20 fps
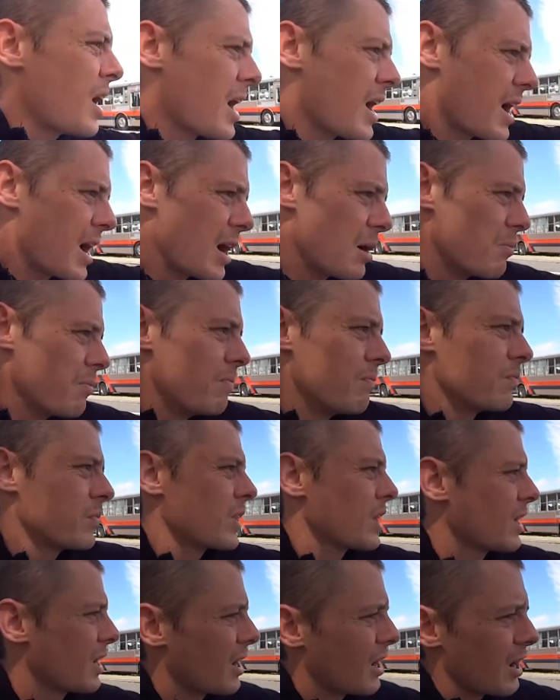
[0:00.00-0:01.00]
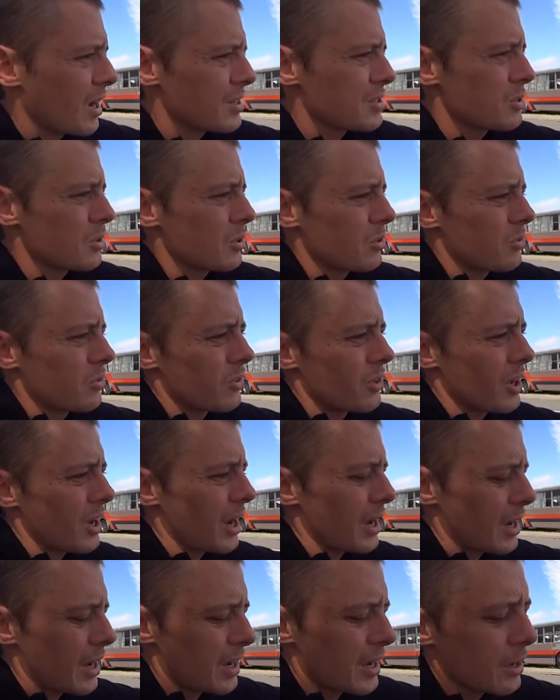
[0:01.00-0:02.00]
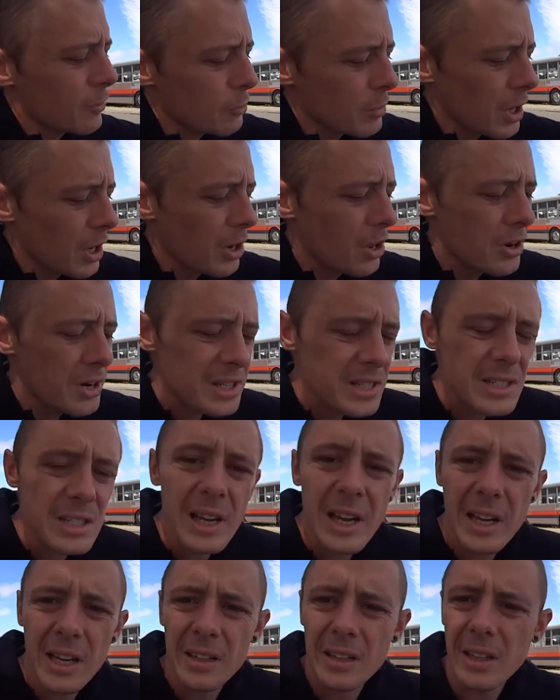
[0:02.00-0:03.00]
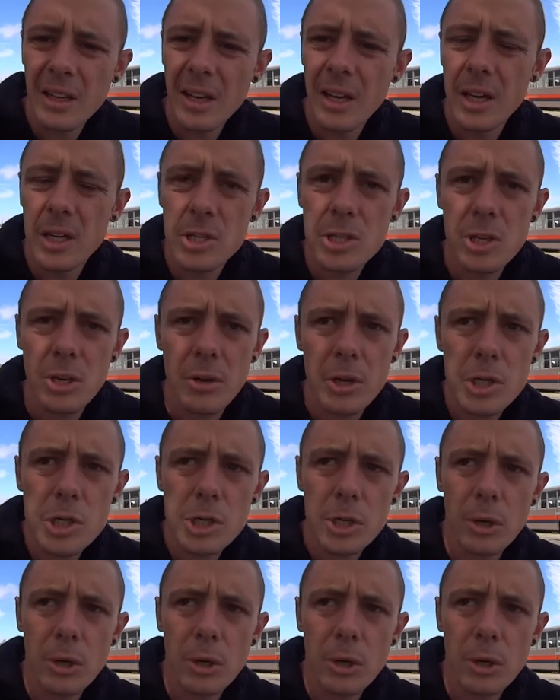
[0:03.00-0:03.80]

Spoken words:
I give him a lot of slack in the leash, so I